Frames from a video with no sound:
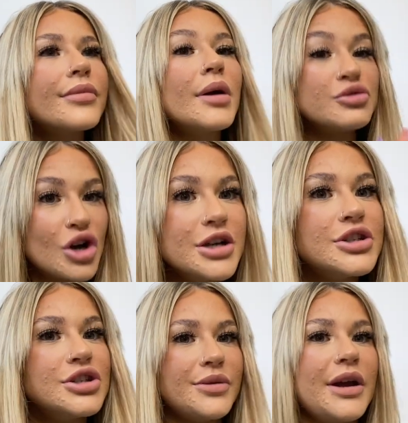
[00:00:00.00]
I'm trying
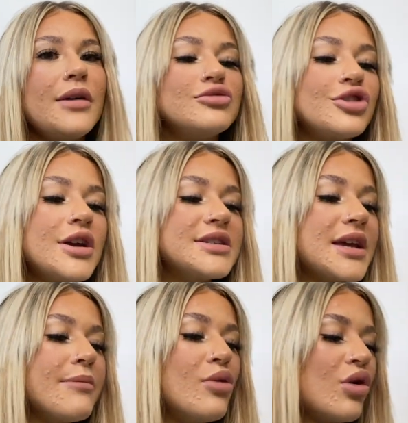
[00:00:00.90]
to do it. I'm trying to
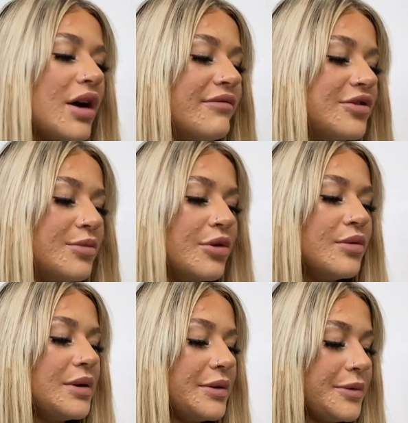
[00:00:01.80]
get more comfortable.
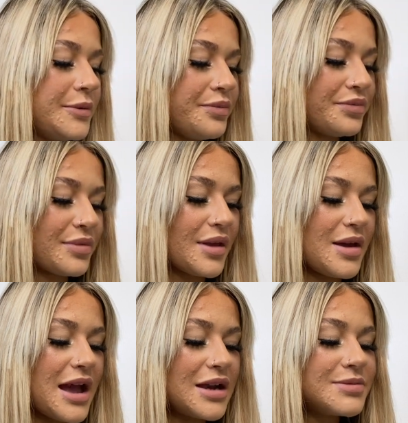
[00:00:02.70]

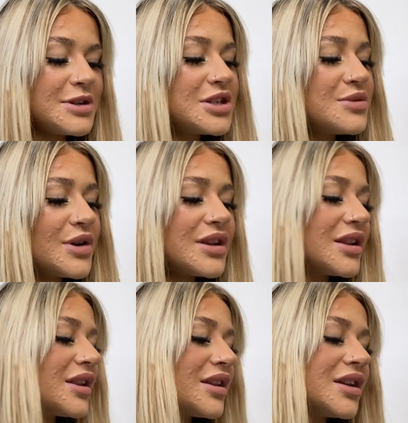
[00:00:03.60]
And especially when
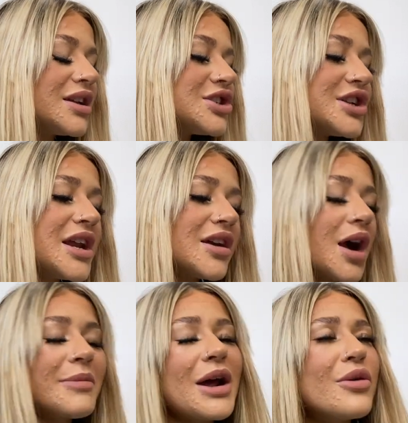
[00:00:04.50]
Shein are
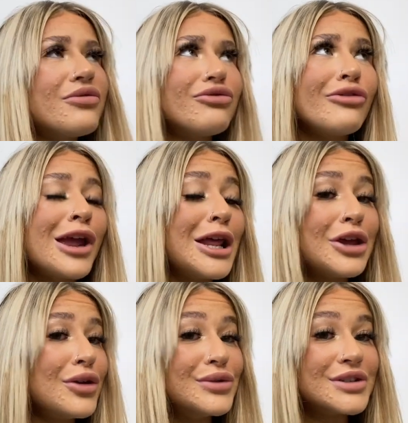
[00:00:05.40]
coming out with really
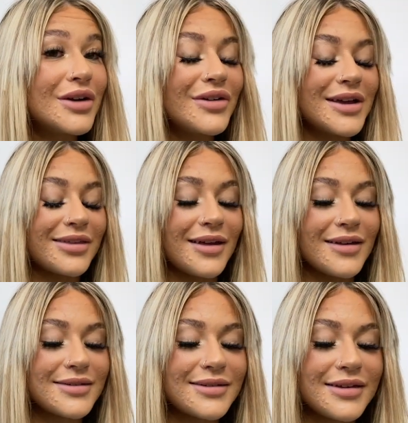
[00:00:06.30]
cute stuff like
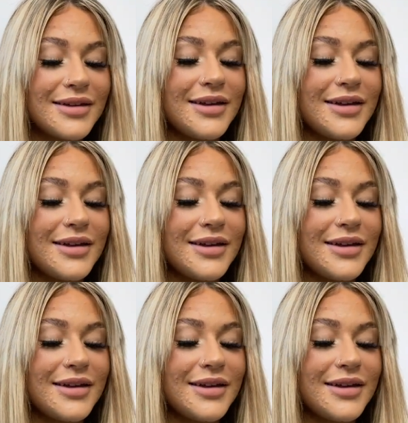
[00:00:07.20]
this.